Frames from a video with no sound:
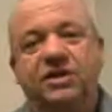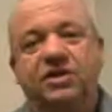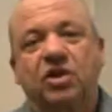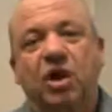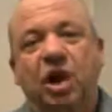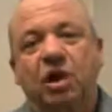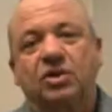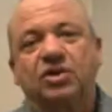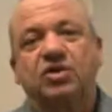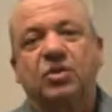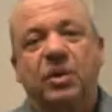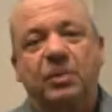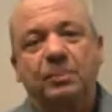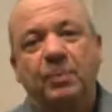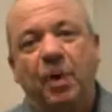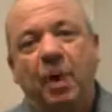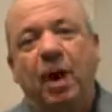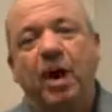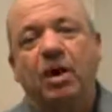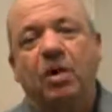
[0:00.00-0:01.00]
It's also in
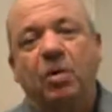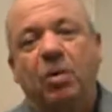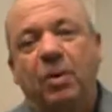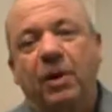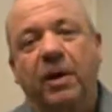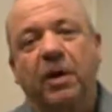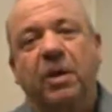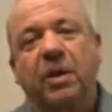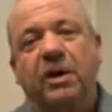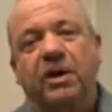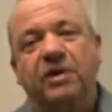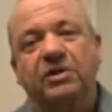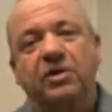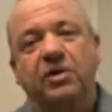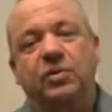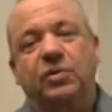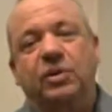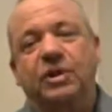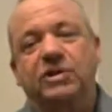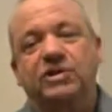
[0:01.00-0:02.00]
part going on in the
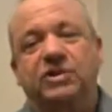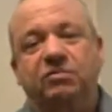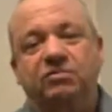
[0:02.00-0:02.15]
U.S.